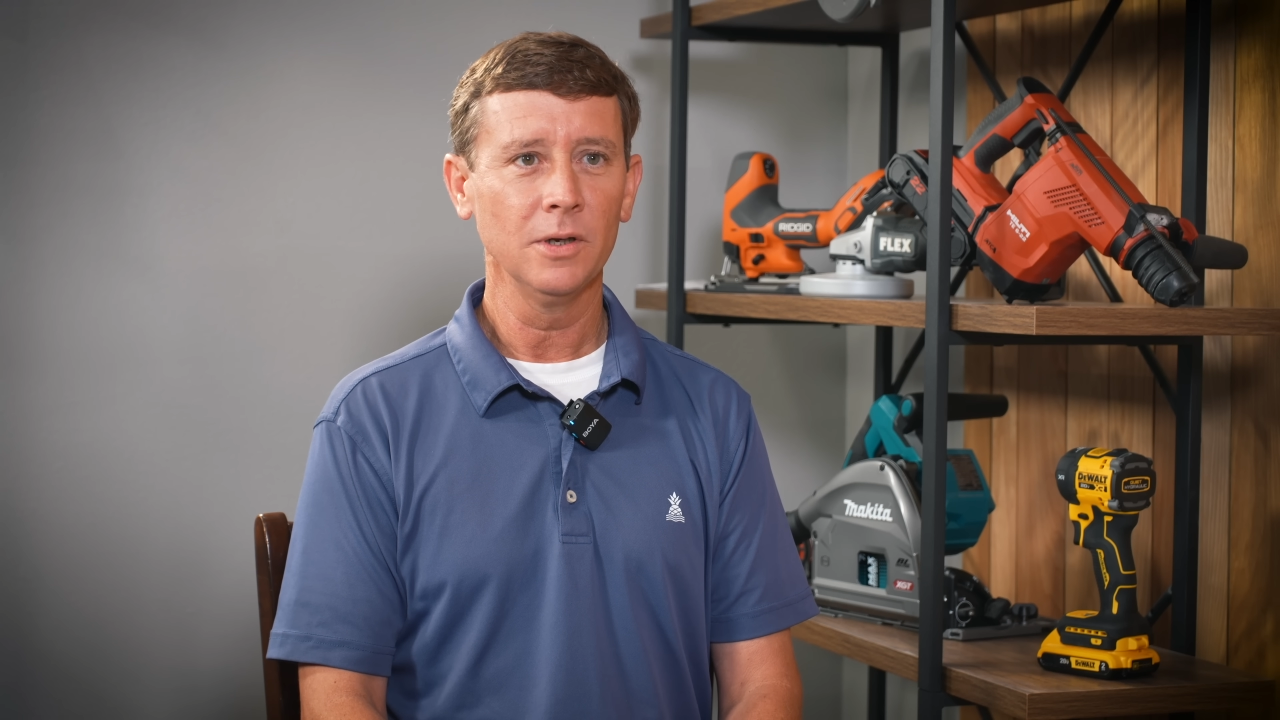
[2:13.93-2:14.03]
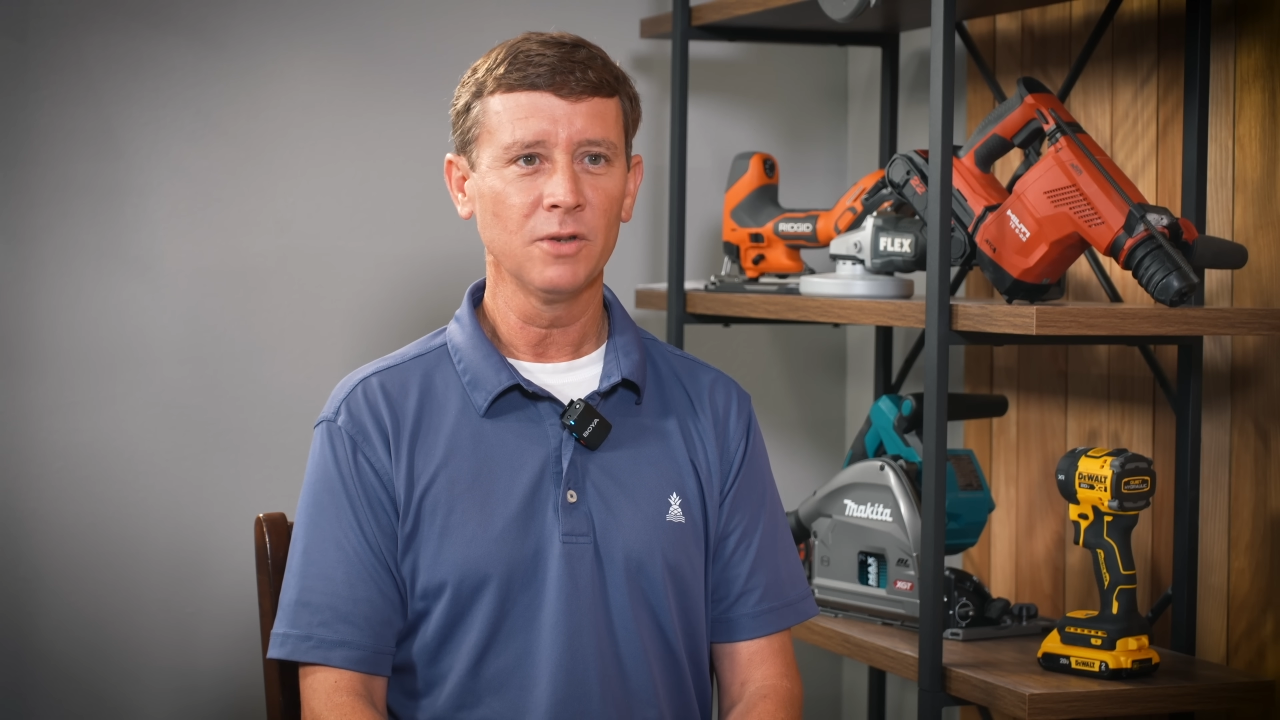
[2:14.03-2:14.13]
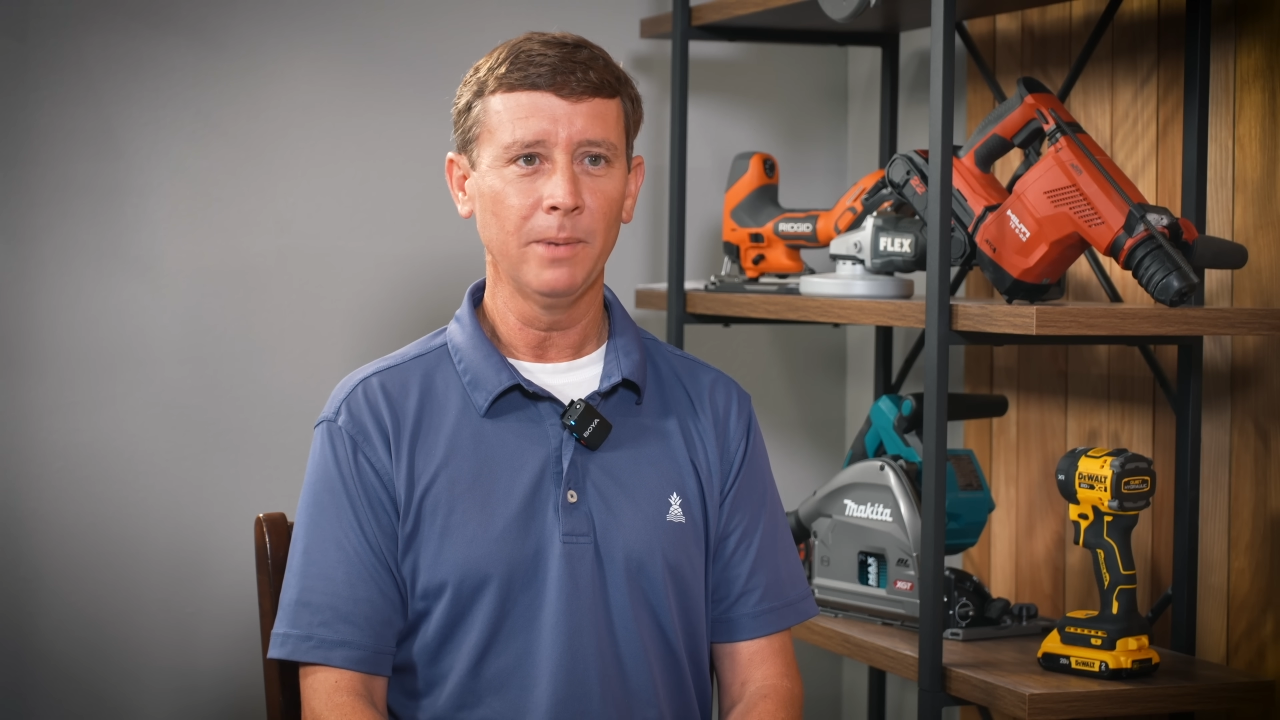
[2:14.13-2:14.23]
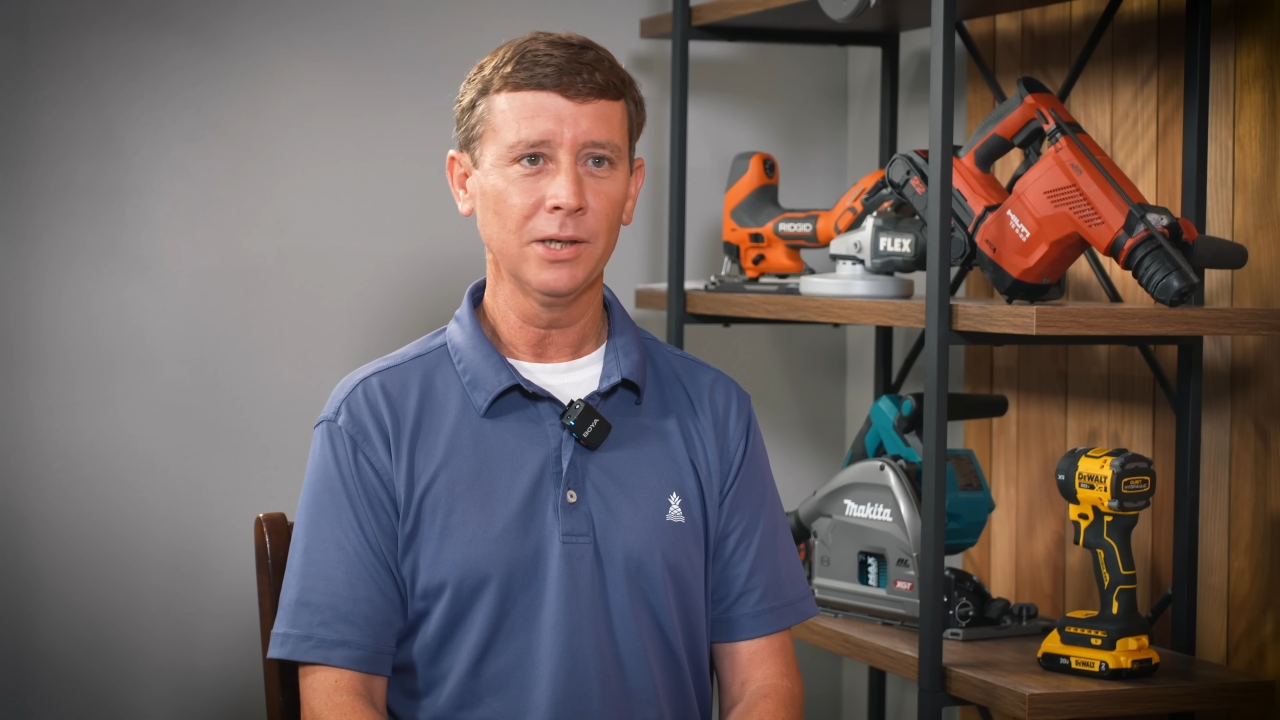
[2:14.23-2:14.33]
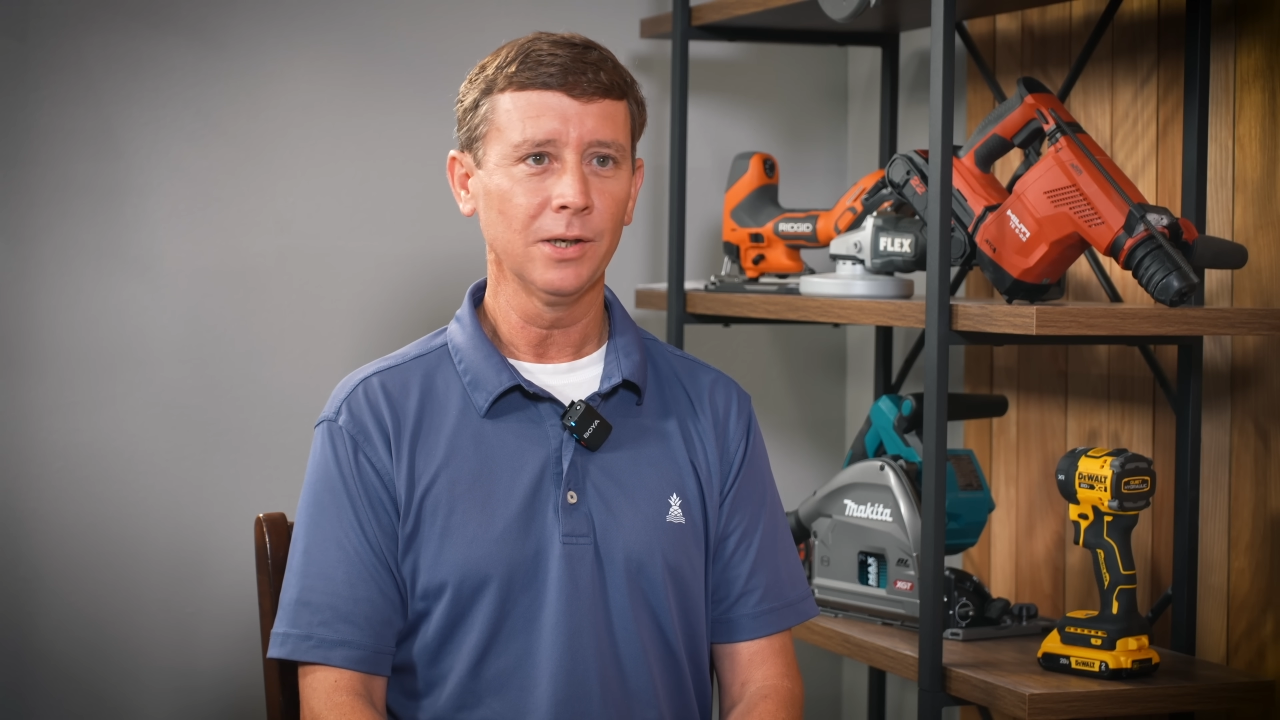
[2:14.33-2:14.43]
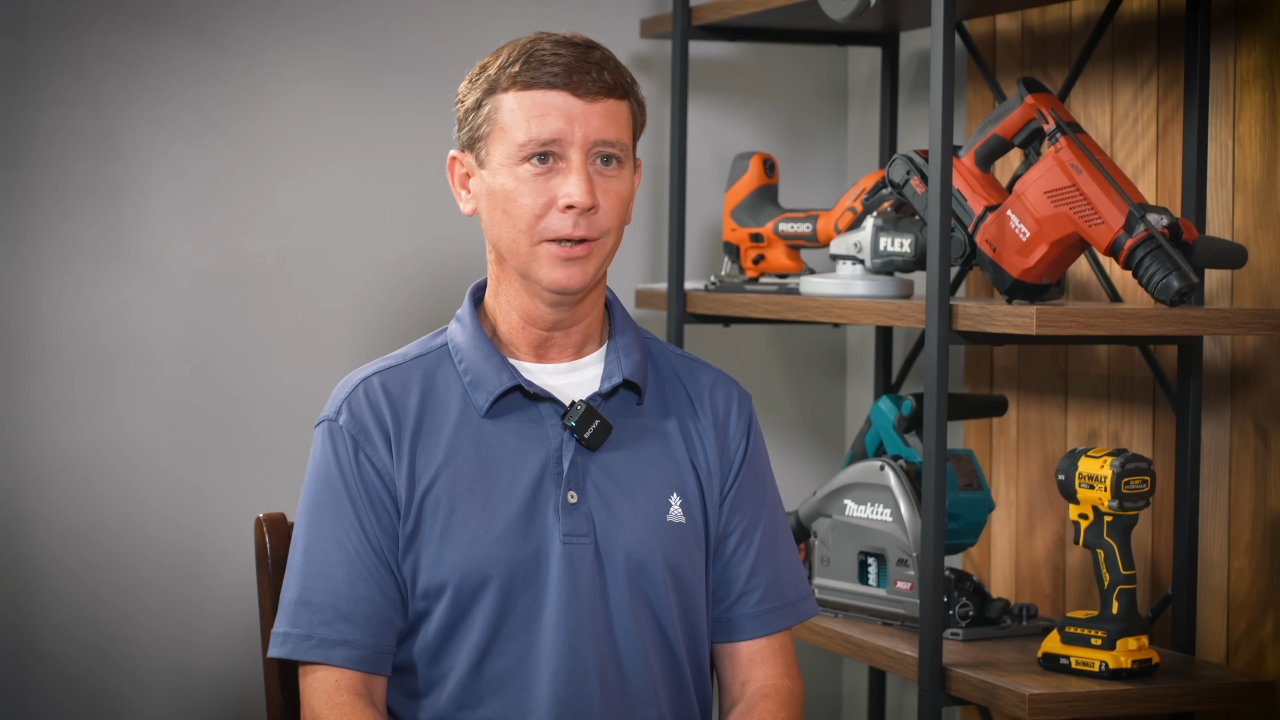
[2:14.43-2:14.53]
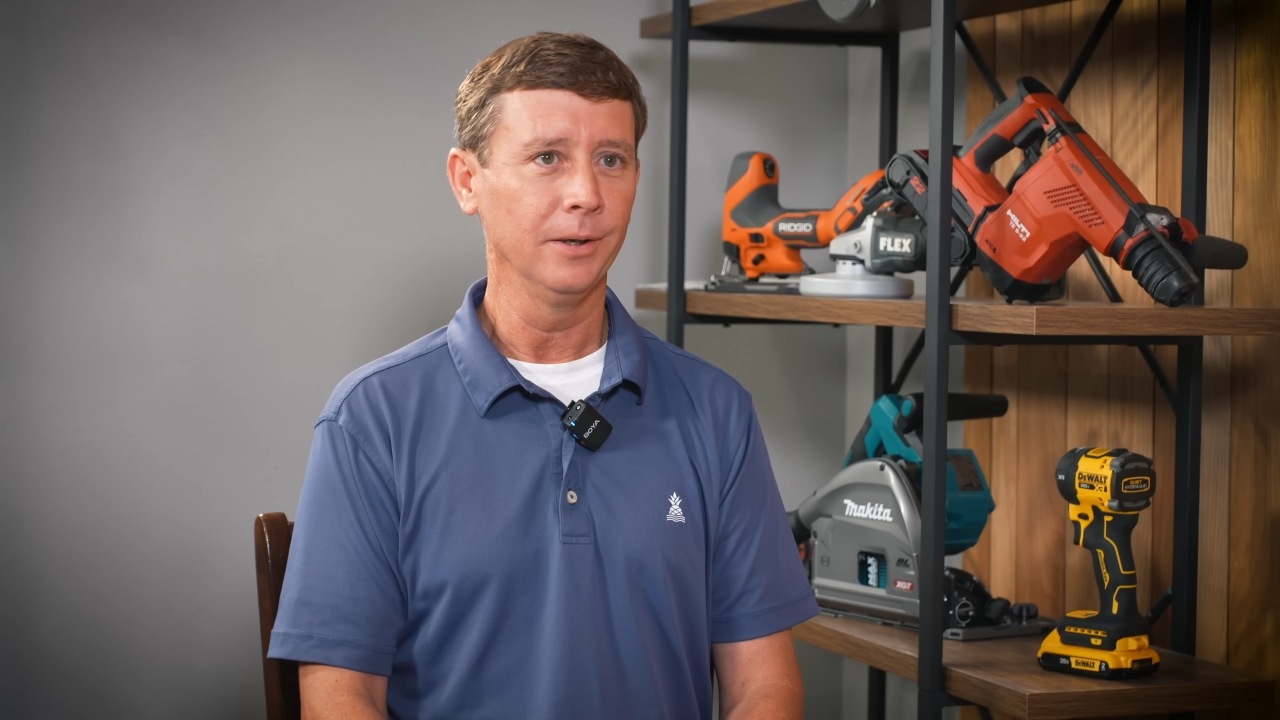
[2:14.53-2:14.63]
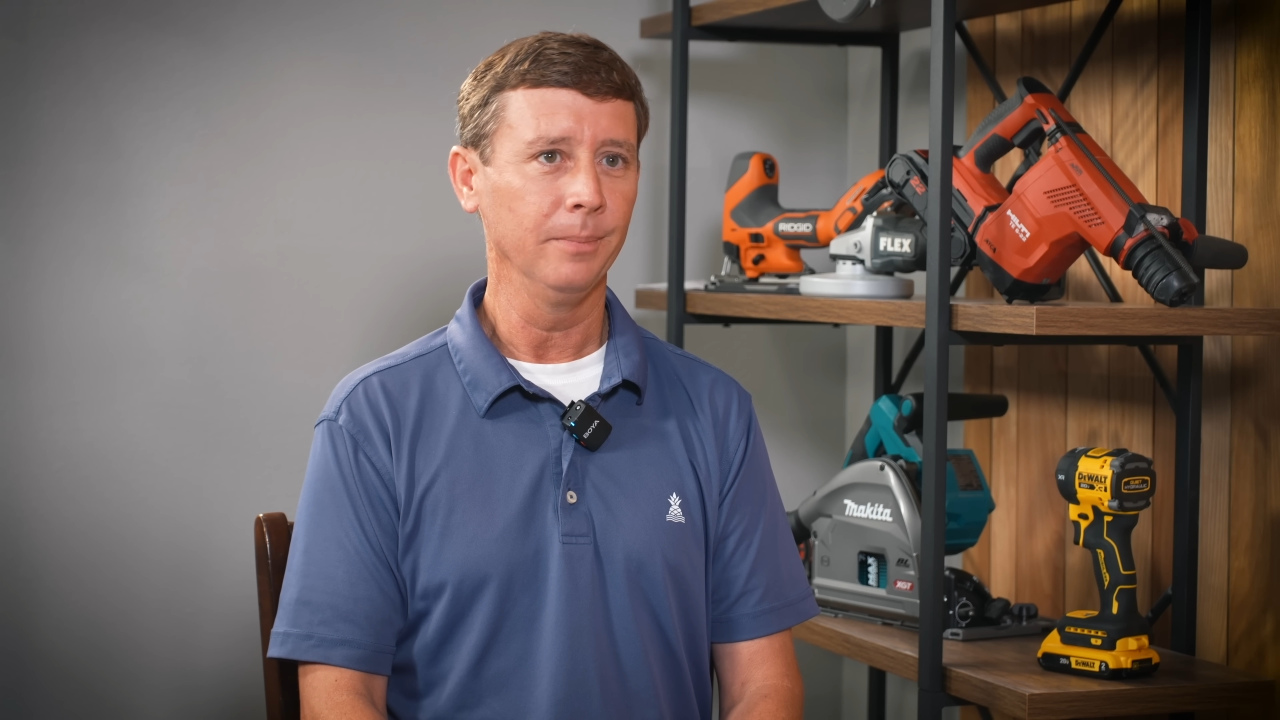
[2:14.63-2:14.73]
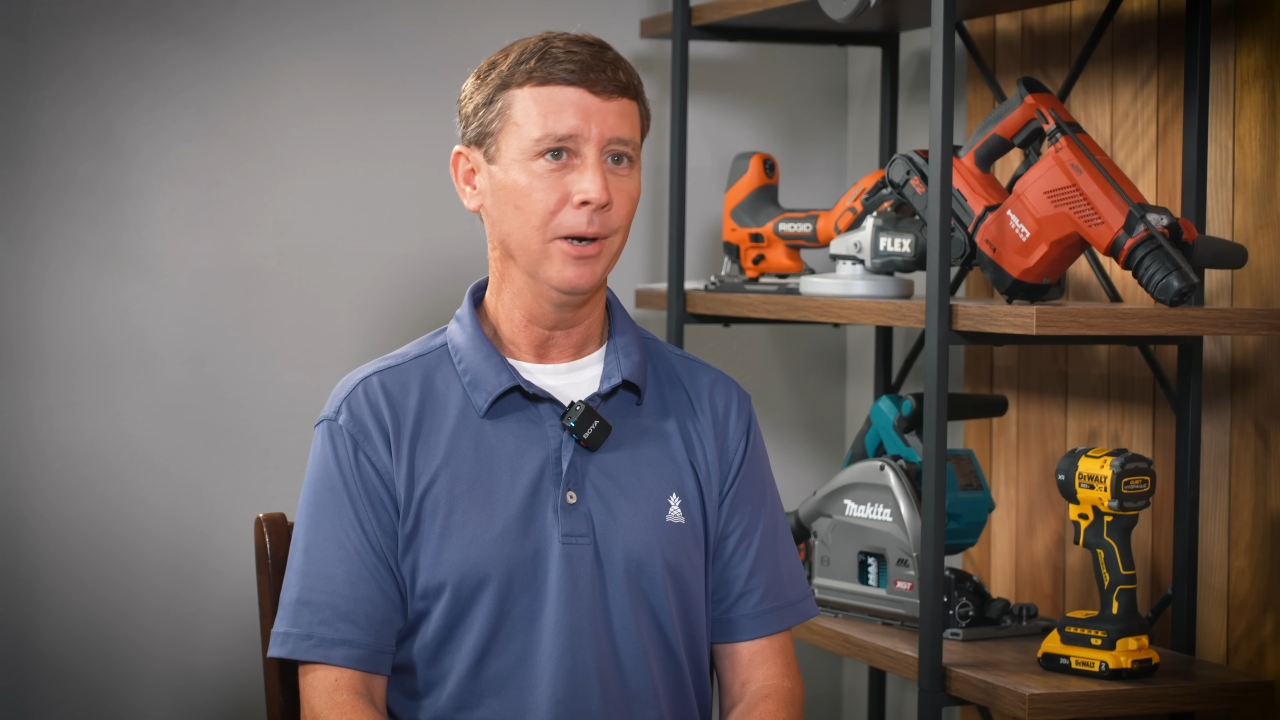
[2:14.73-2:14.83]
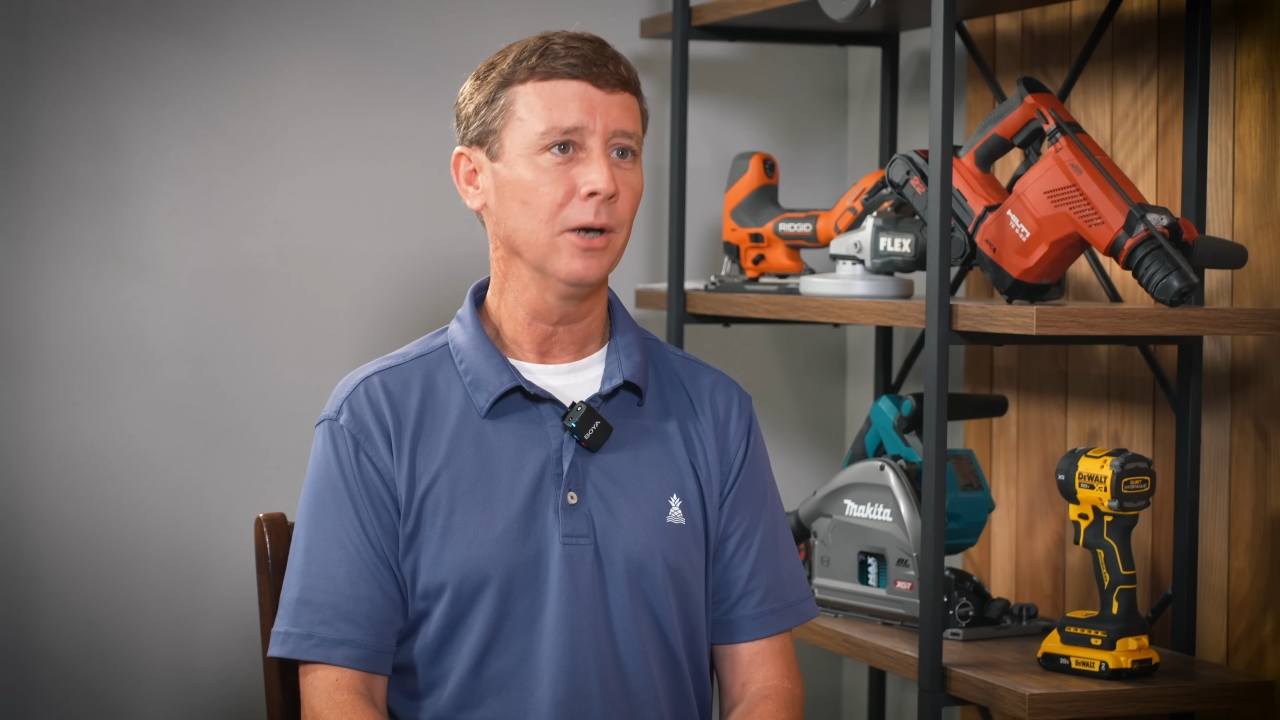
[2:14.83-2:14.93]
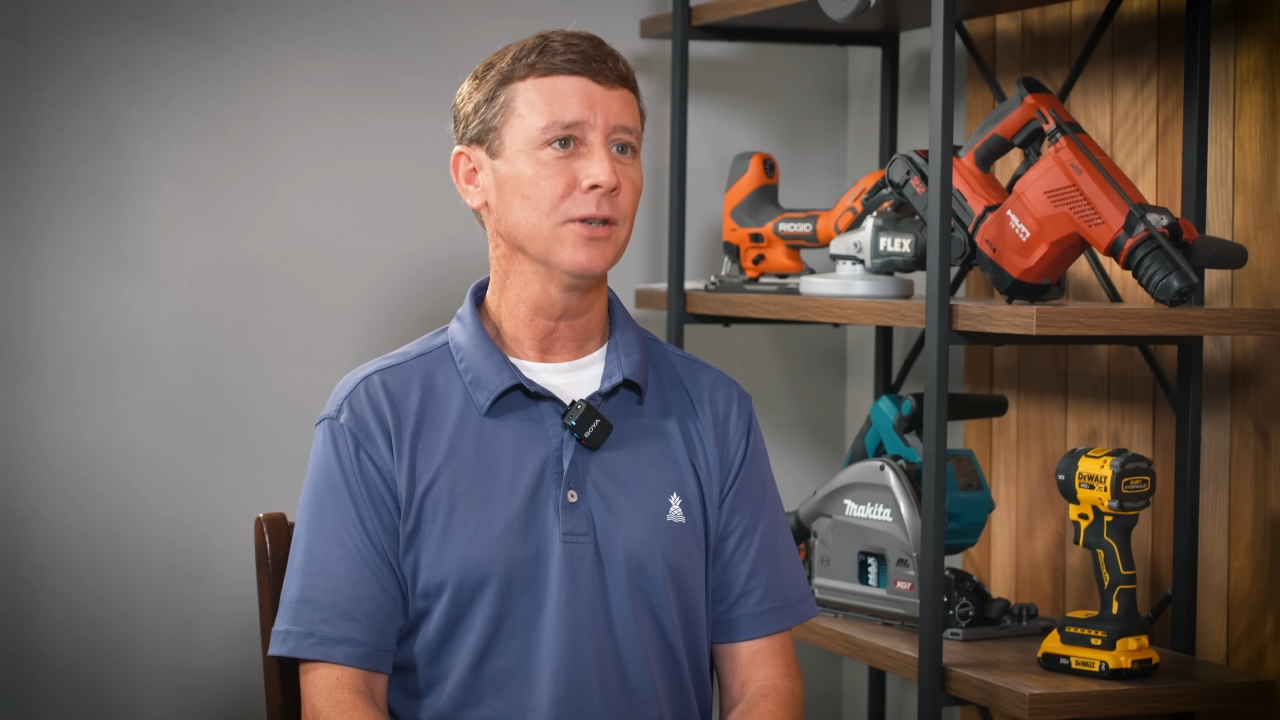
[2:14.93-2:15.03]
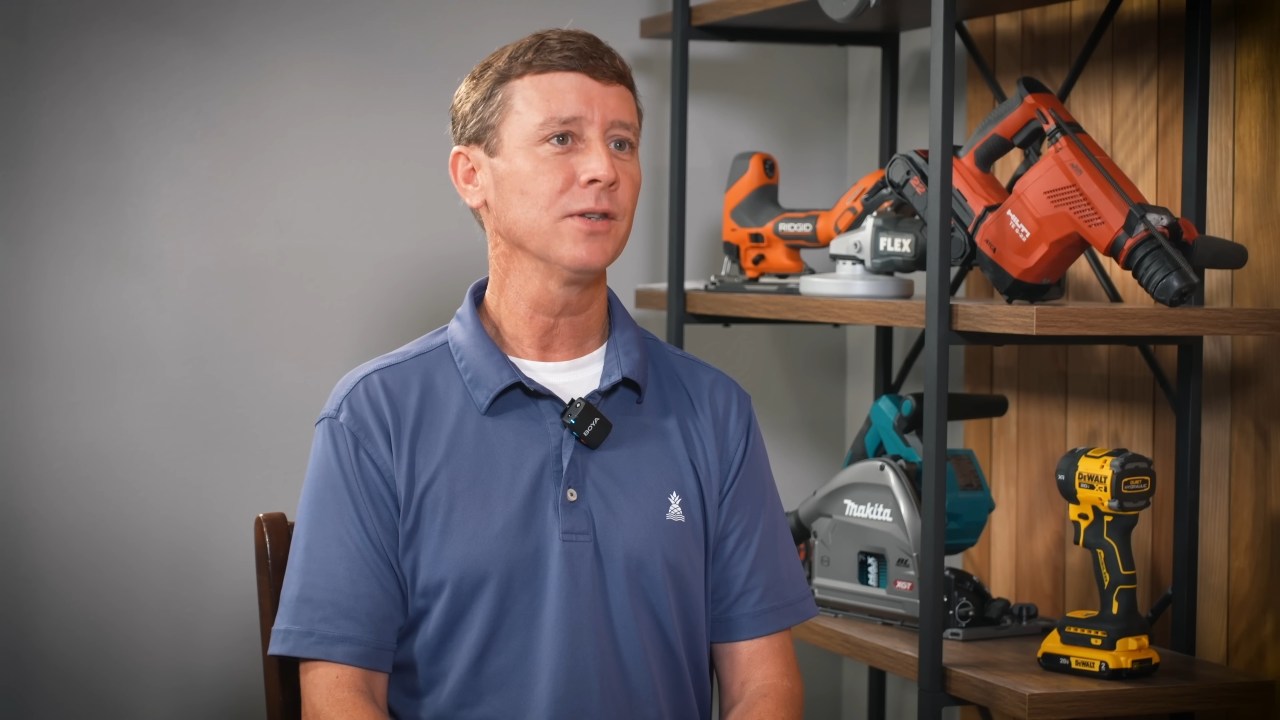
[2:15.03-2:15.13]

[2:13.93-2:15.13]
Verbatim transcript: especially the American